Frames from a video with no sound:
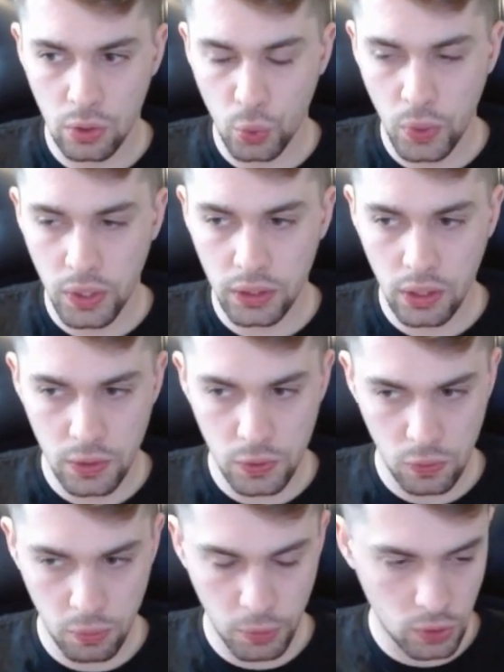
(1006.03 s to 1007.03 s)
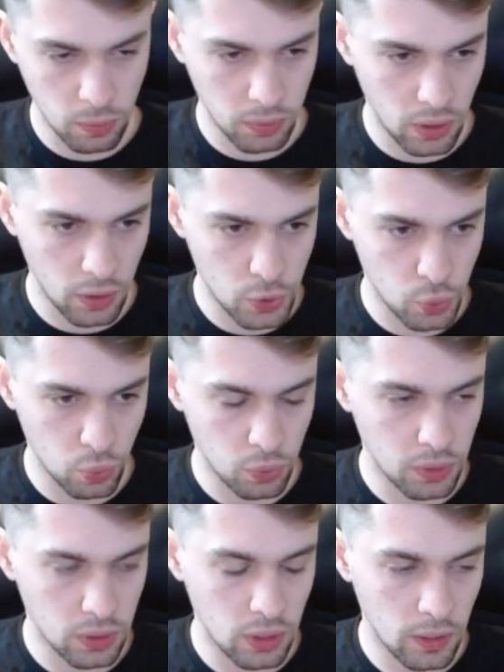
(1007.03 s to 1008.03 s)
queen takes or bishop takes would
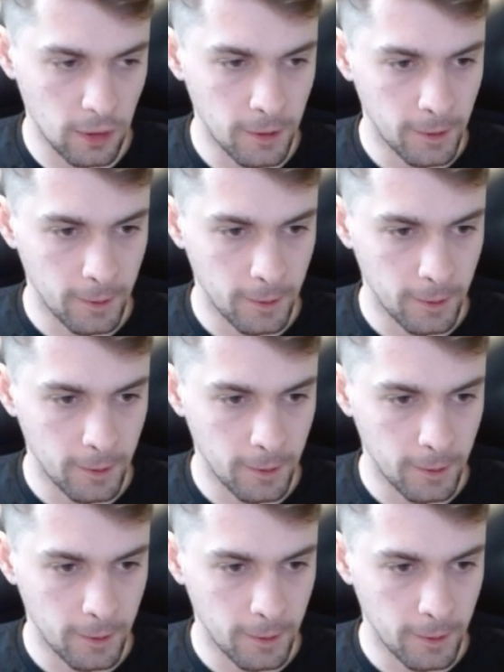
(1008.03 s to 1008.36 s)
be the